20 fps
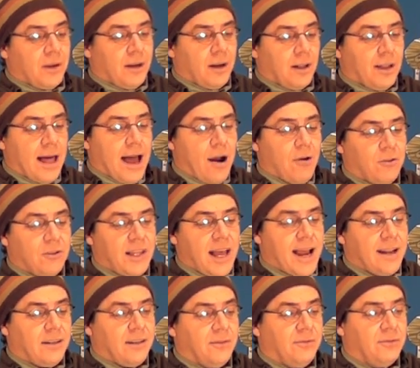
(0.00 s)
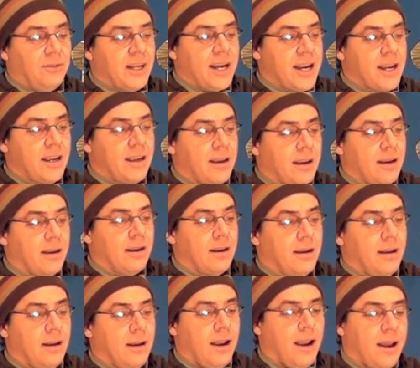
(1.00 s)
allows that to flick,
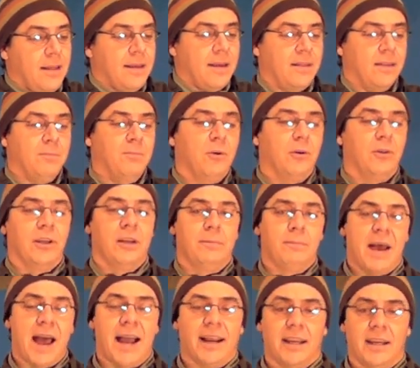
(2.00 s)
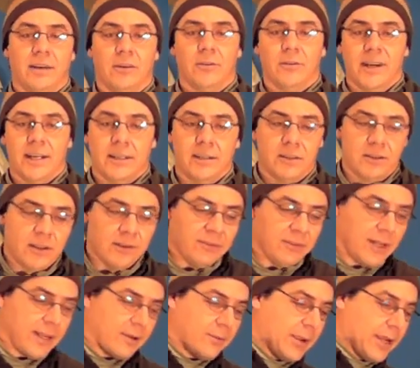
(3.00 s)
and then the pulling back increases the
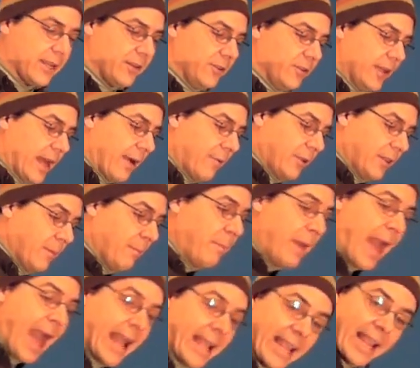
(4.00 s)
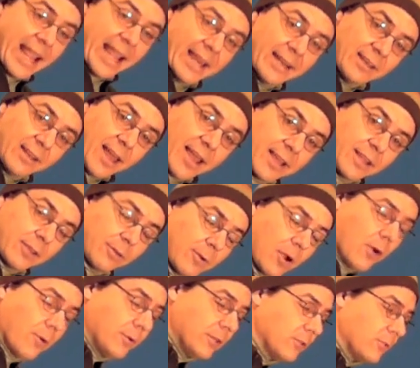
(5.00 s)
flick. We can do that with a backhand-like
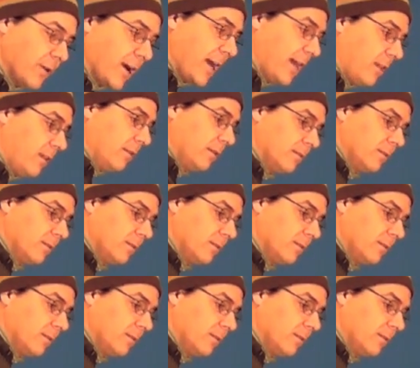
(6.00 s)
throw as well.